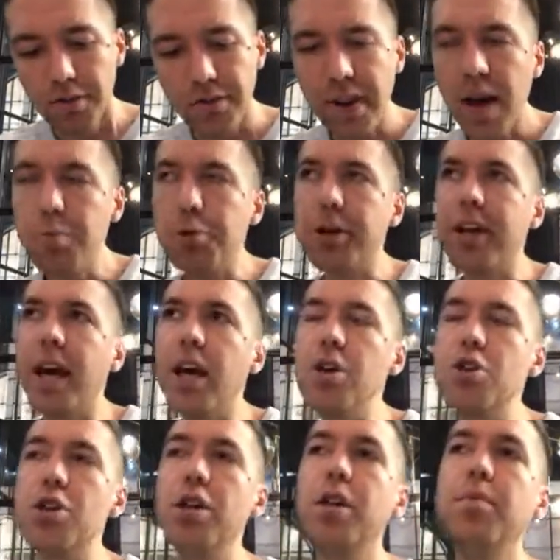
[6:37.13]

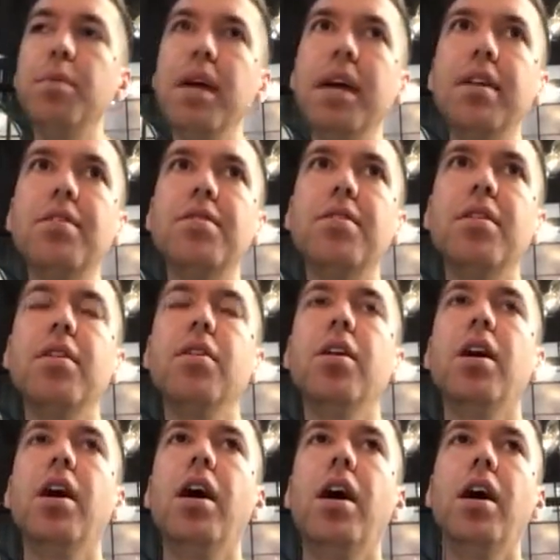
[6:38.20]
Fabrication means
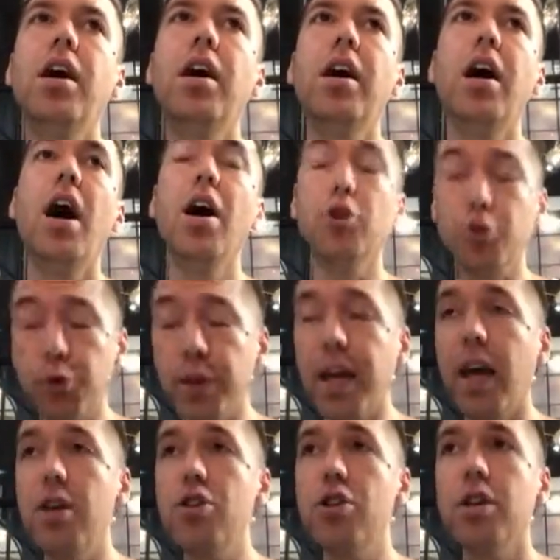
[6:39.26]
a
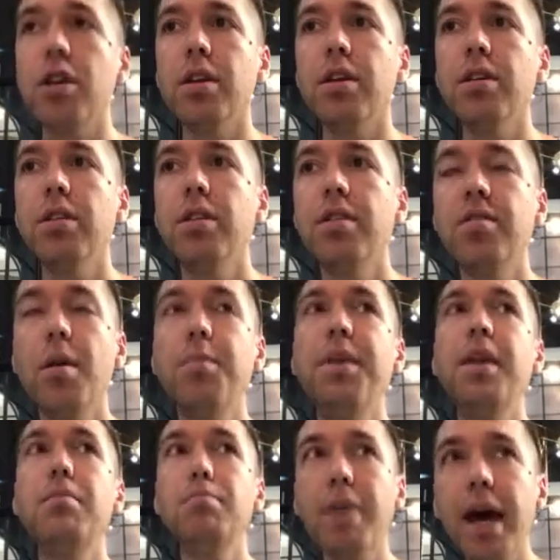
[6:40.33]
creation,
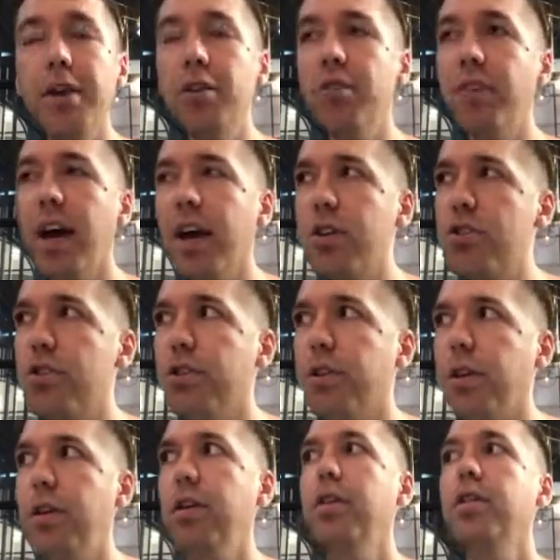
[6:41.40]
something
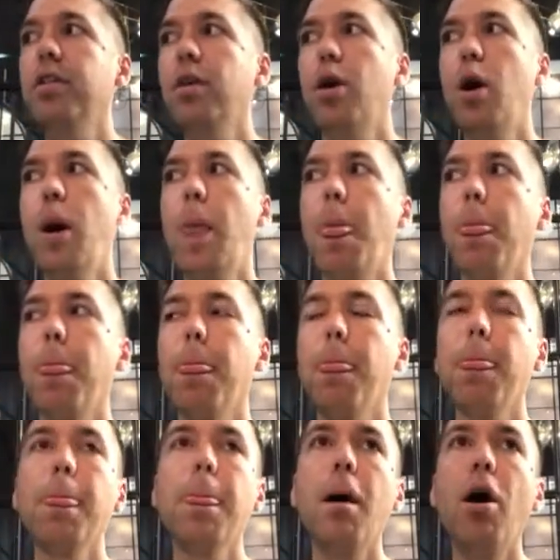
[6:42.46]
manufactured.
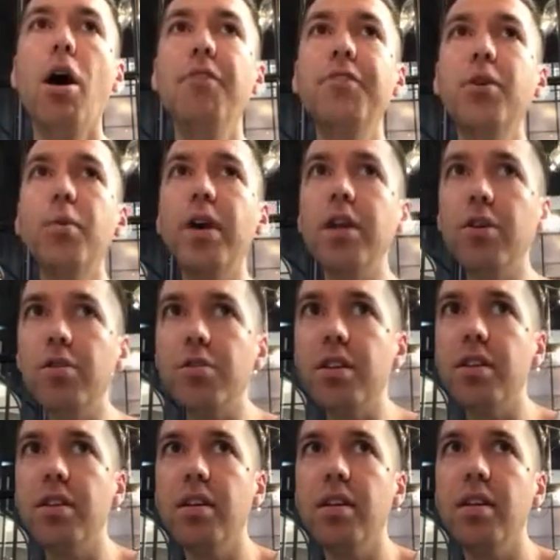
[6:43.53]
Often we use
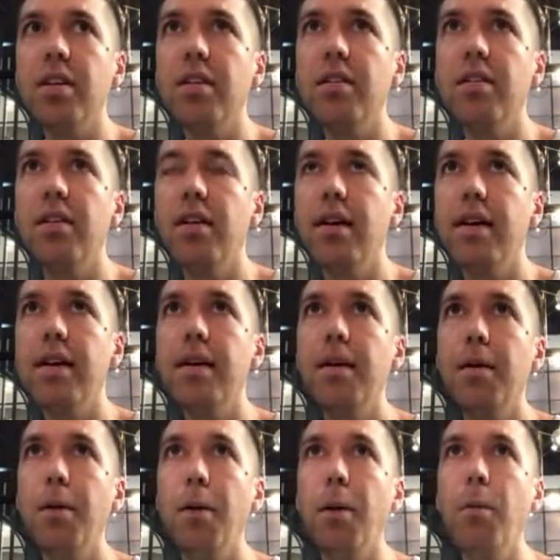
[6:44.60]
it
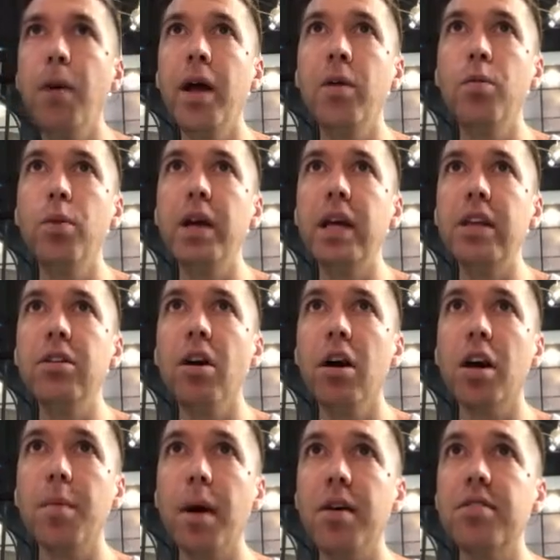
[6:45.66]
when we
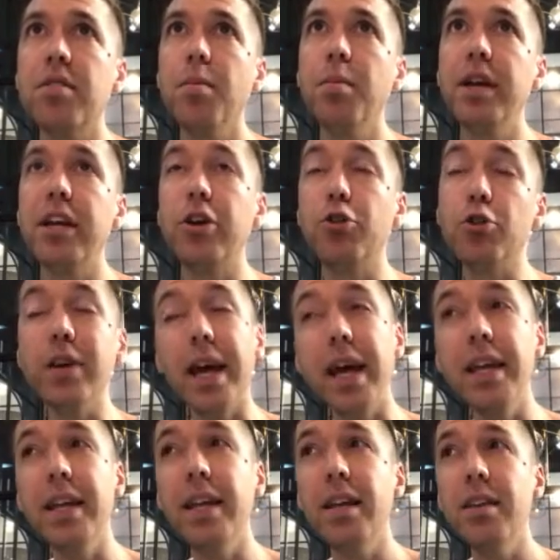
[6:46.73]
talk about somebody
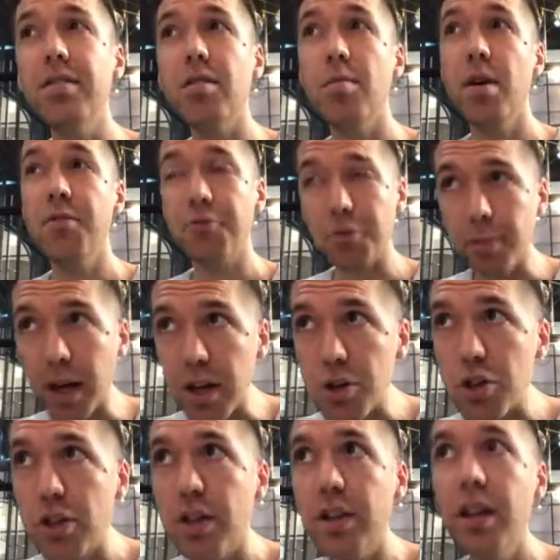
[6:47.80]
creating some
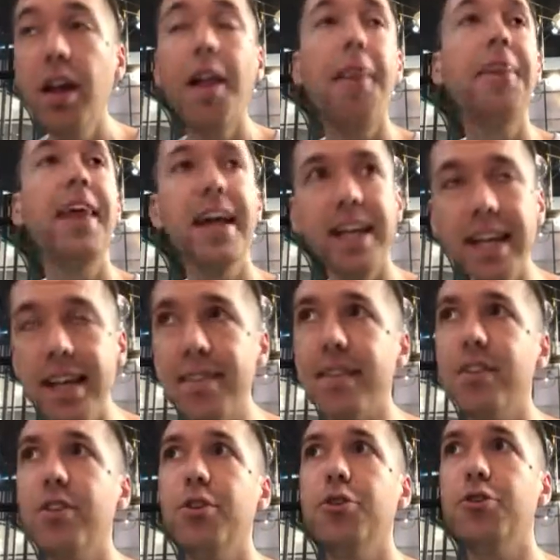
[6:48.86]
information that
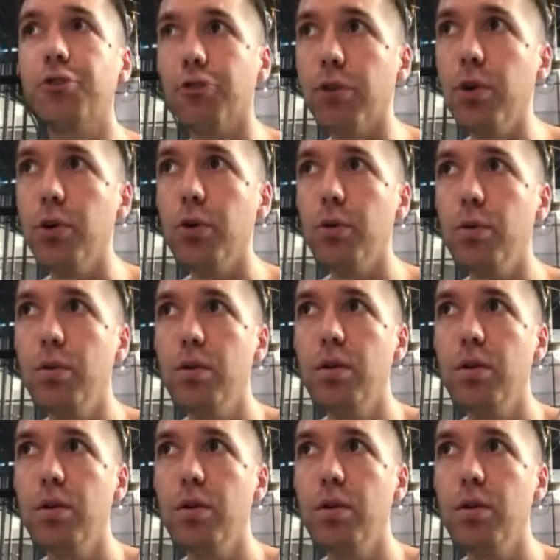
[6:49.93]
isn't true.